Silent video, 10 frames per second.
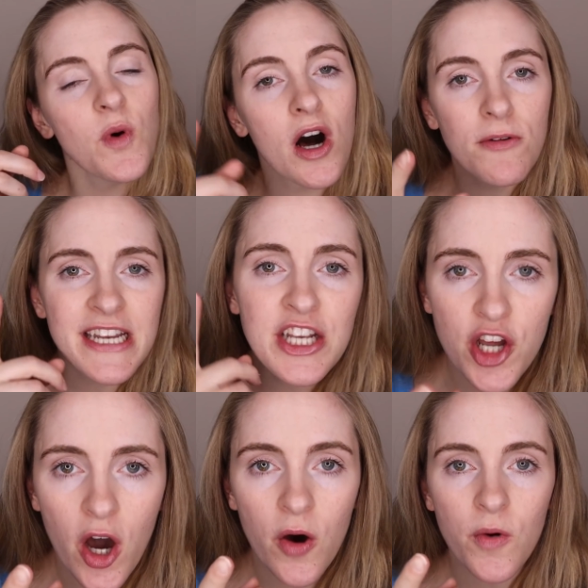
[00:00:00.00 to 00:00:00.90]
you already
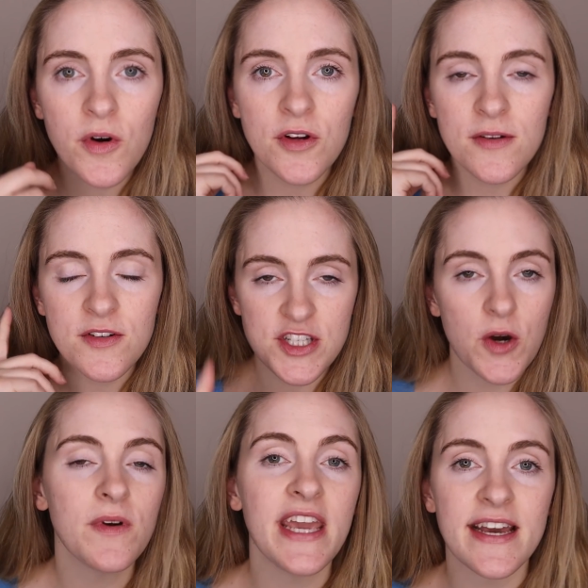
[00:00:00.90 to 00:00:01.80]
know,
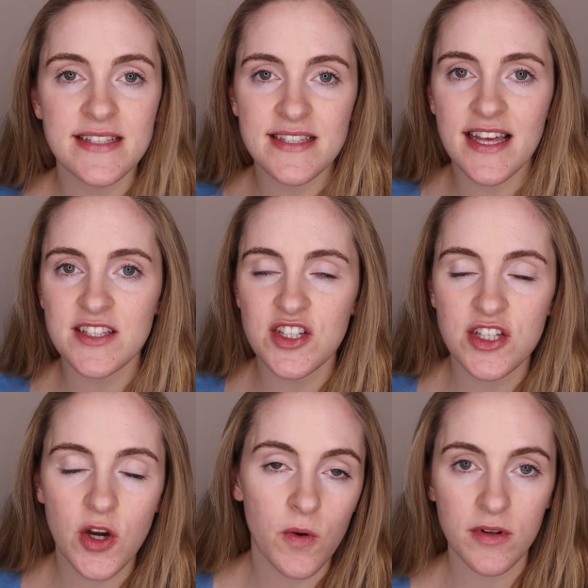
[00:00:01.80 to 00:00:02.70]
don't guess. That's
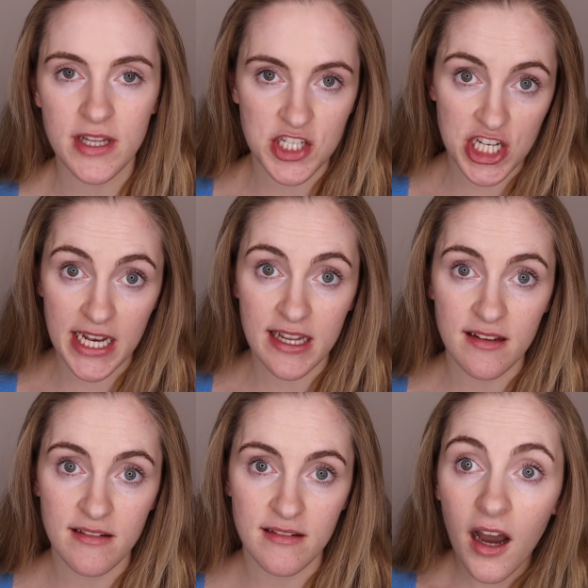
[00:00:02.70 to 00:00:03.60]
totally cheating.
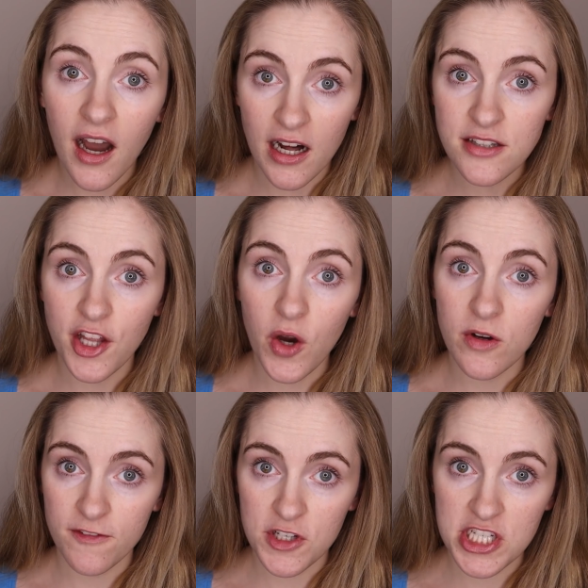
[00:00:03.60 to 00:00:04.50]
I'll know
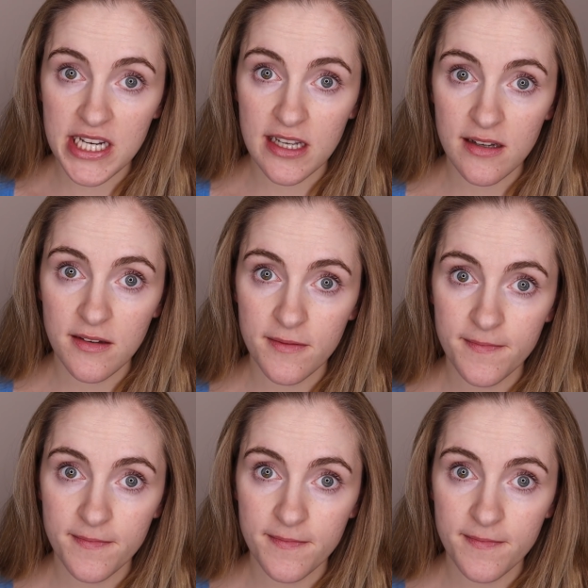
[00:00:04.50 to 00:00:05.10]
if you cheated.